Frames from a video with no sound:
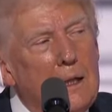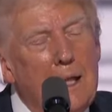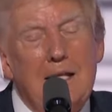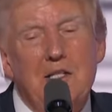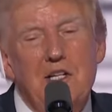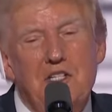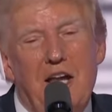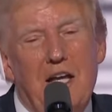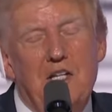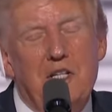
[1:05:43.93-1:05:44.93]
That's
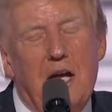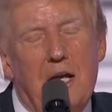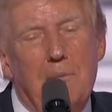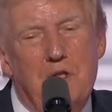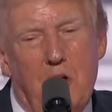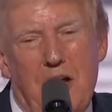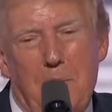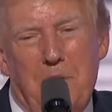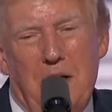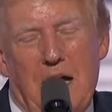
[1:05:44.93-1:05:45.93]
insane asylums. They're
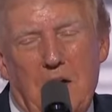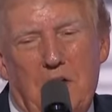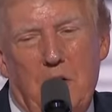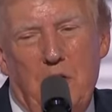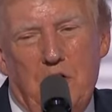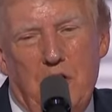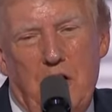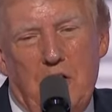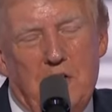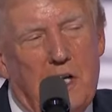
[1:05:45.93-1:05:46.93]
emptying out their
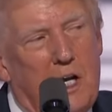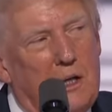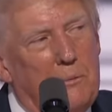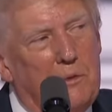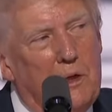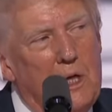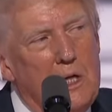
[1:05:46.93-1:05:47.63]
insane asylums.